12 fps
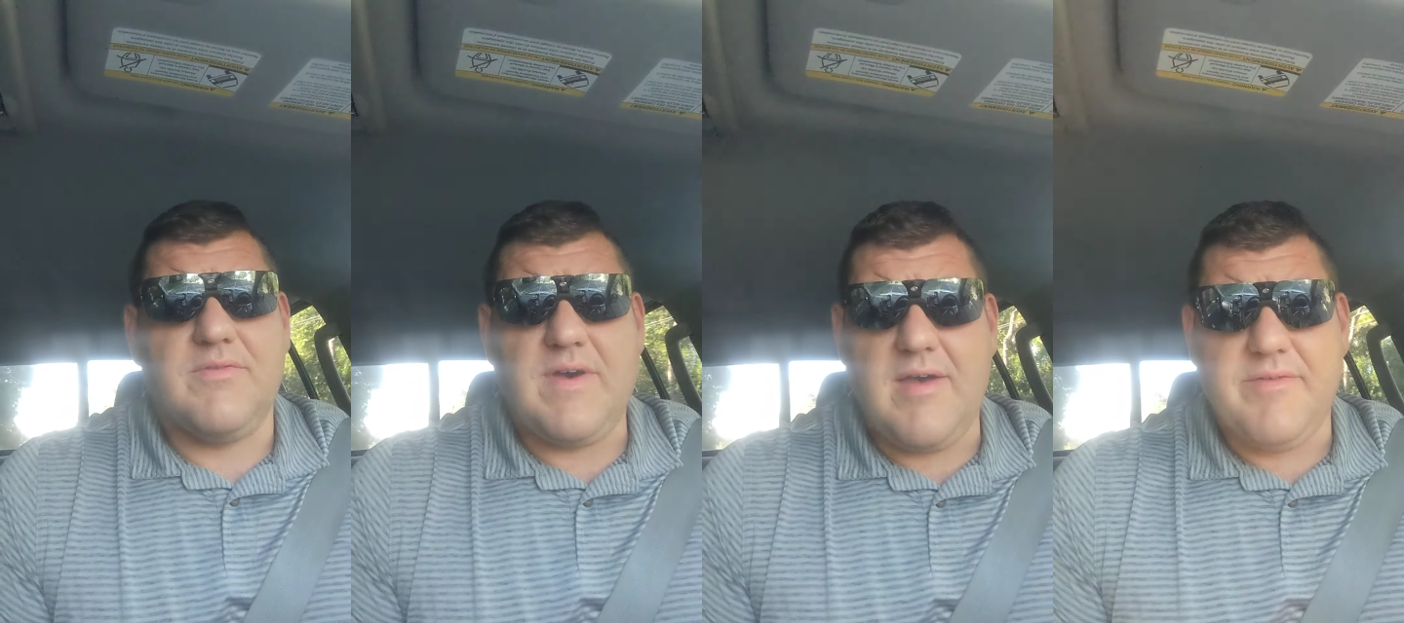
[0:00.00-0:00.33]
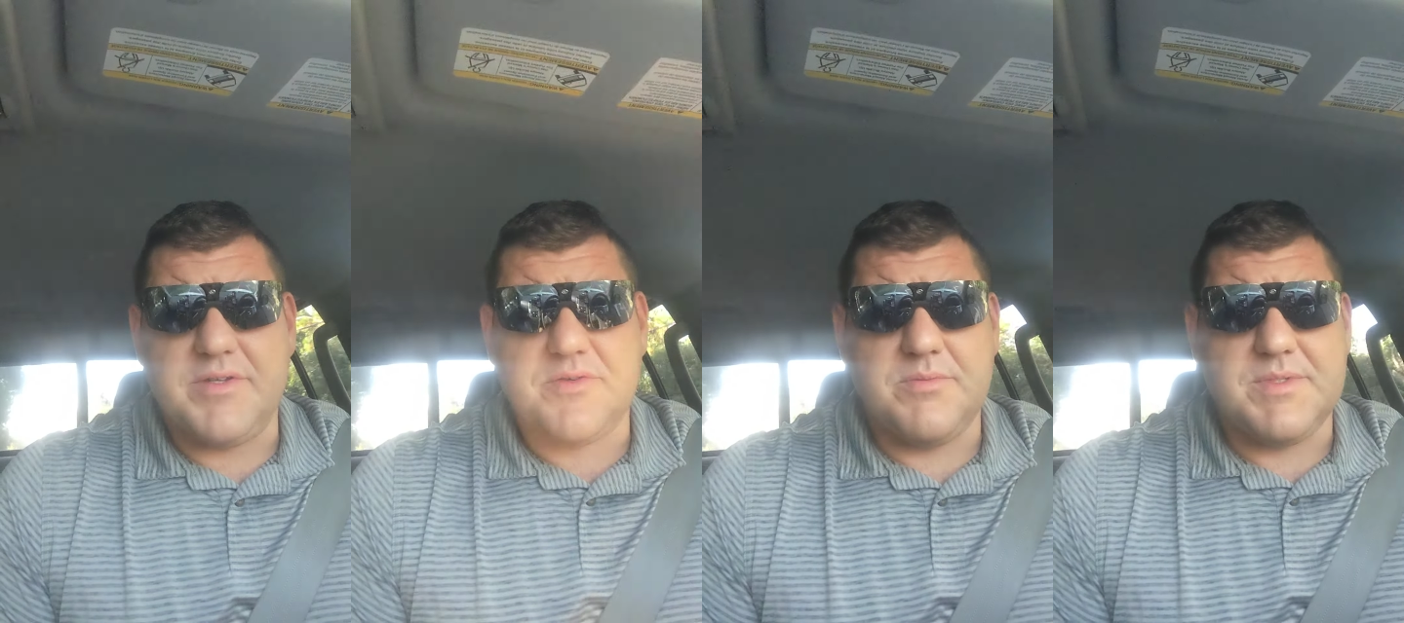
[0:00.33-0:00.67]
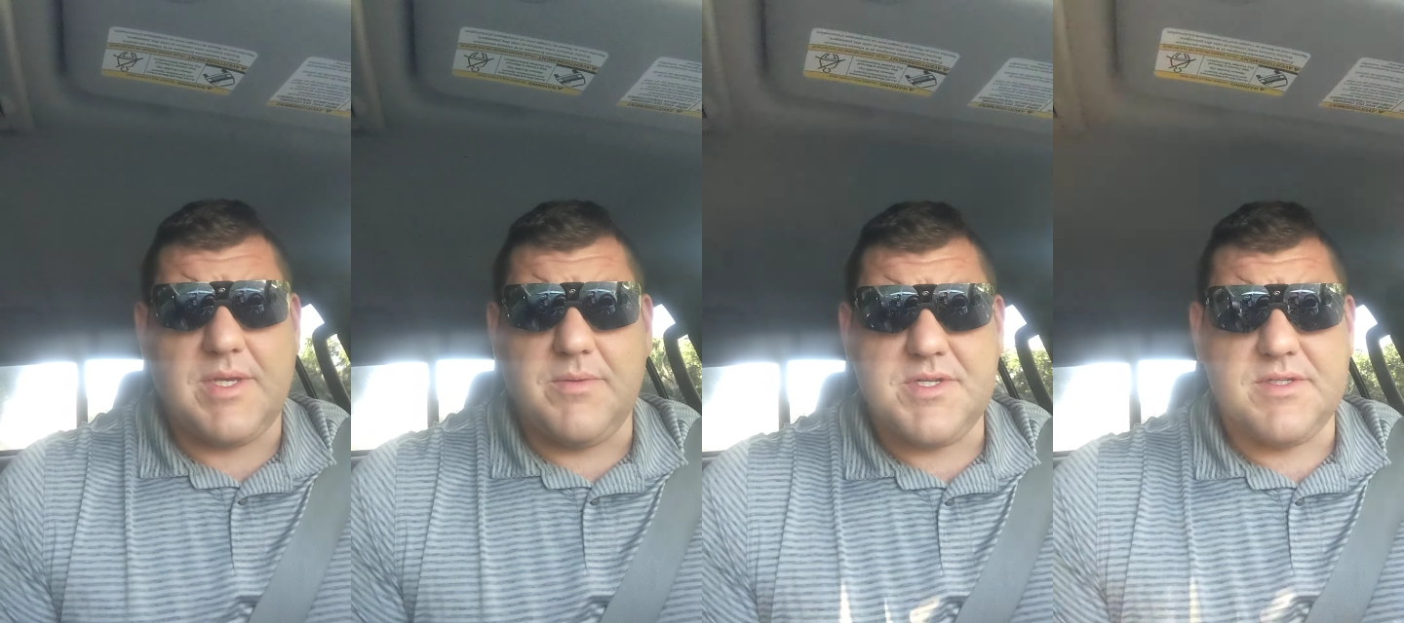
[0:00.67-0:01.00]
five ice cream
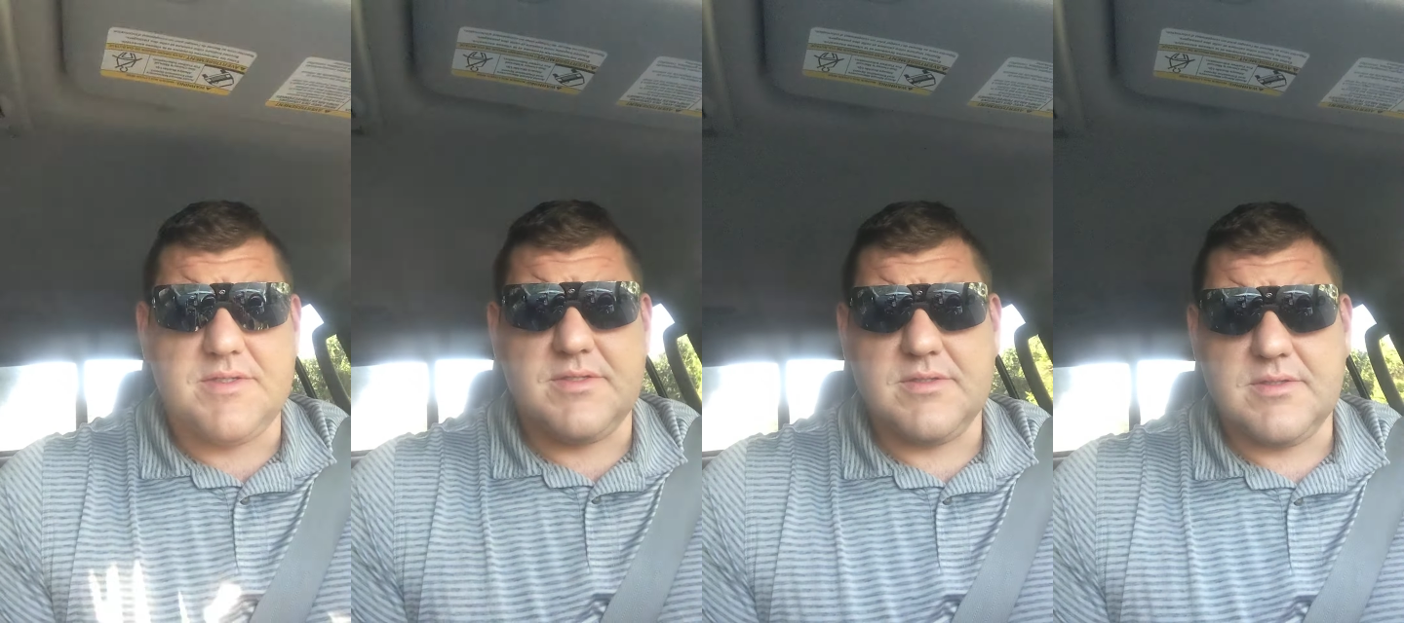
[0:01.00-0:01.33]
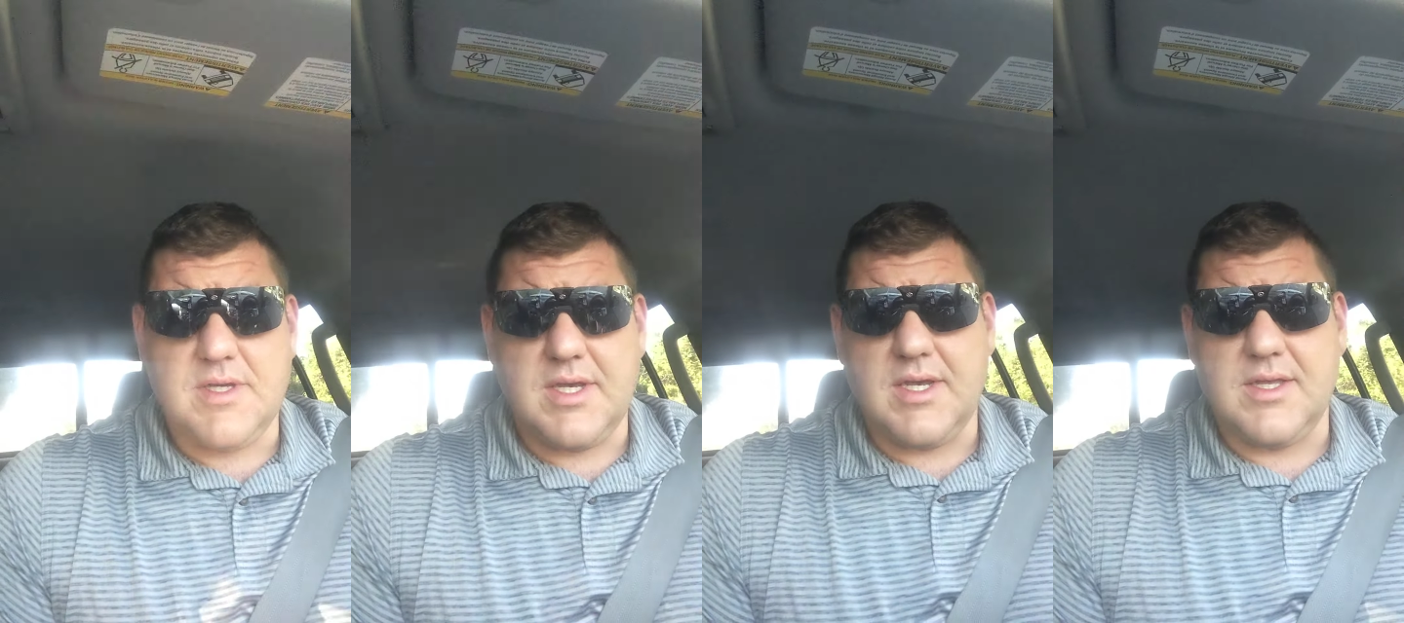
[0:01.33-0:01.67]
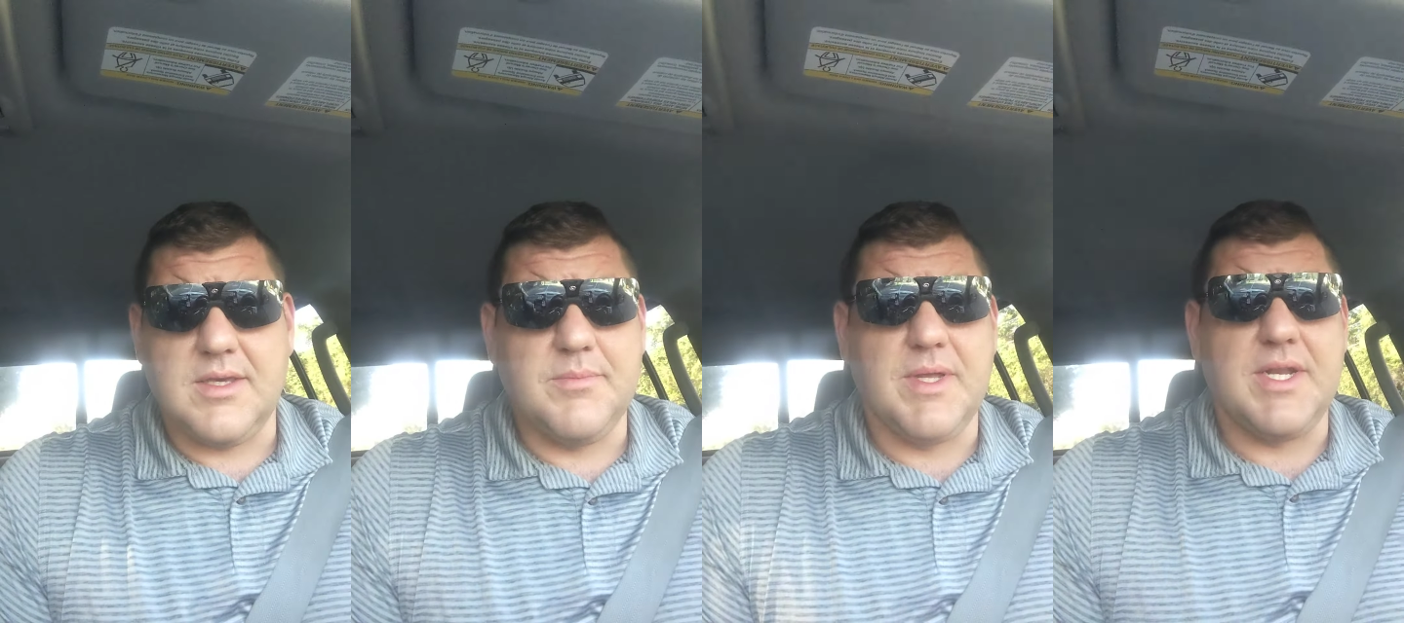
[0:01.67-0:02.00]
sandwiches uh,
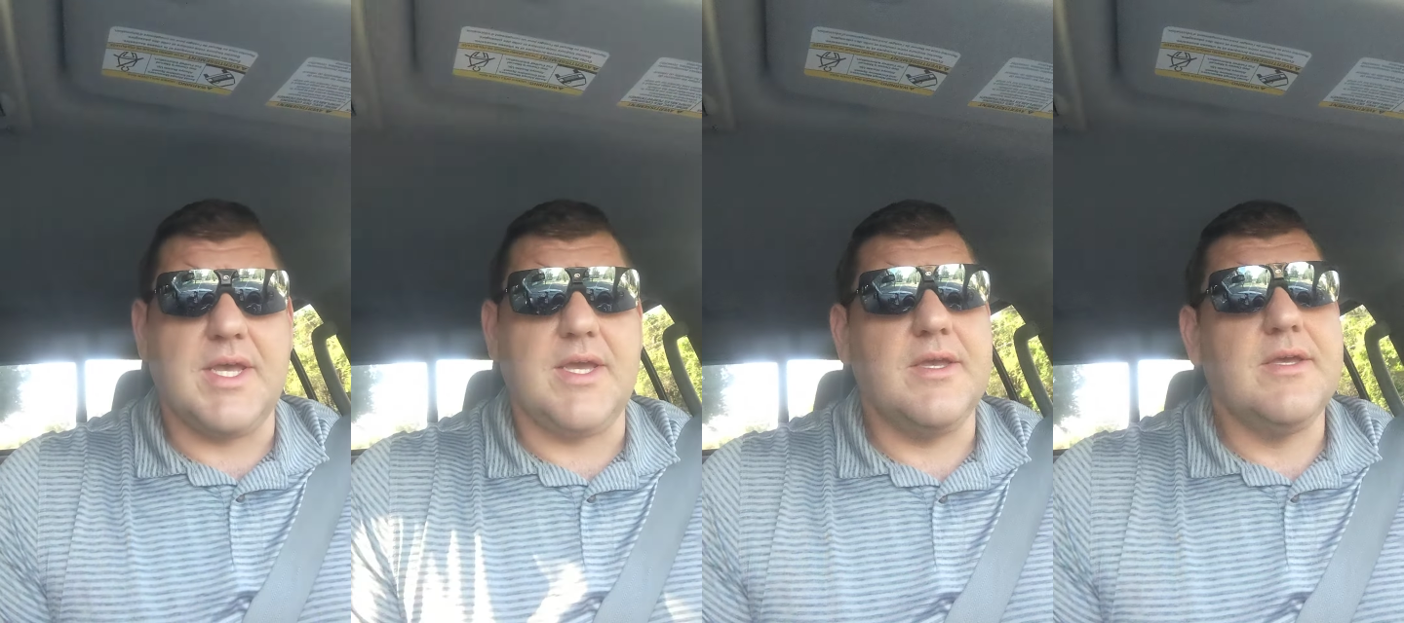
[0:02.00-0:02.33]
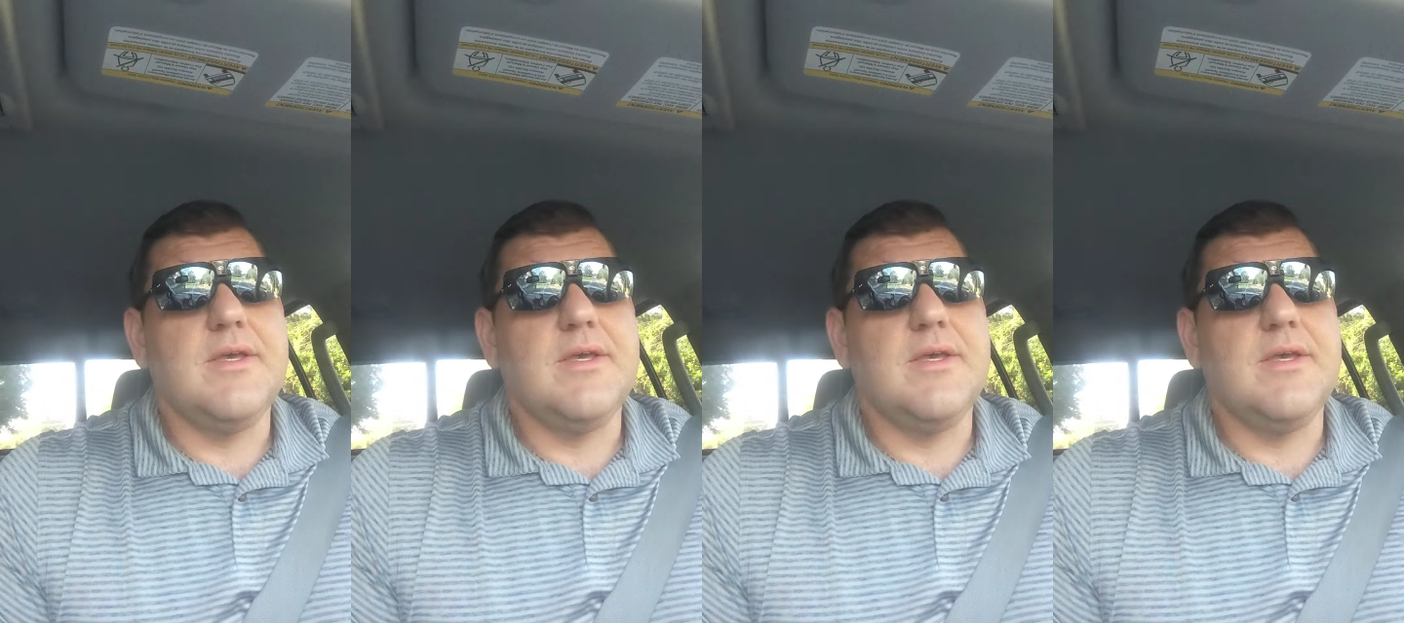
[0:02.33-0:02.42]
like Monday.